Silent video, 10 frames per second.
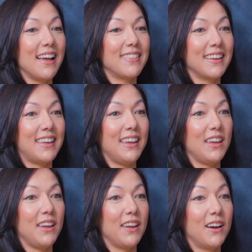I think
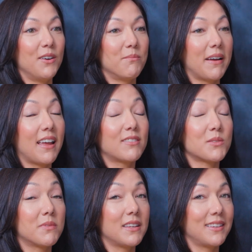he might have
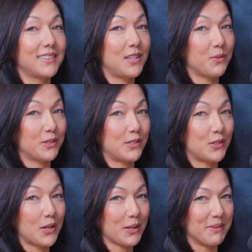some things he wants to
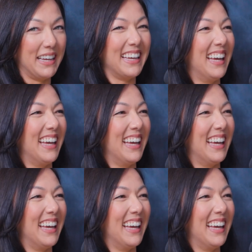talk about.